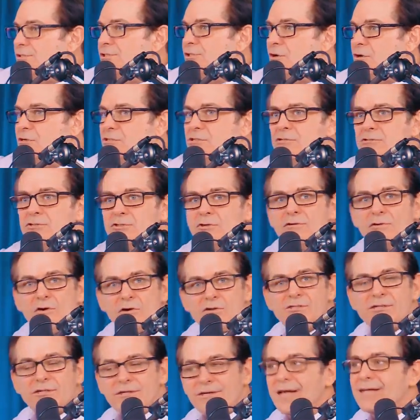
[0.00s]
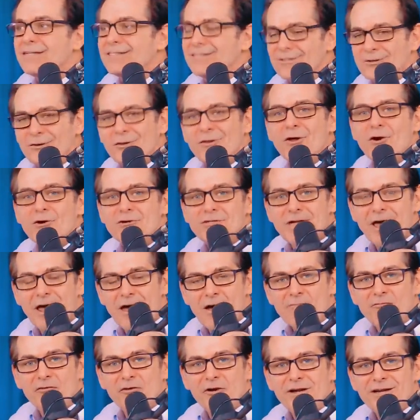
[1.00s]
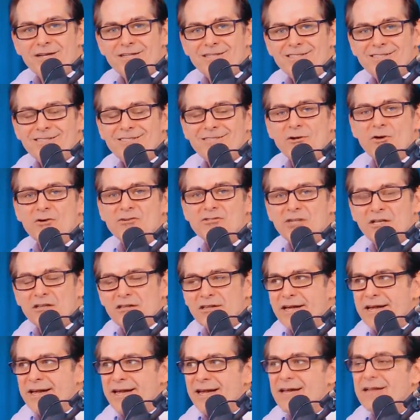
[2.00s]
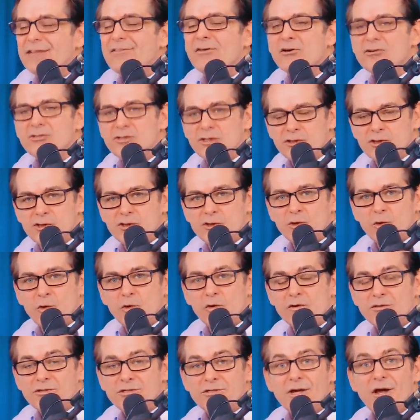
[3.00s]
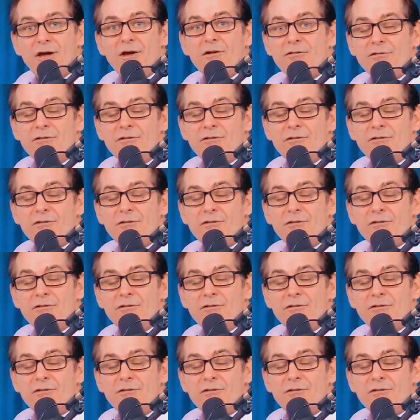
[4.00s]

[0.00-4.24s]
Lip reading: So there's evidence, there's a link, there's a source,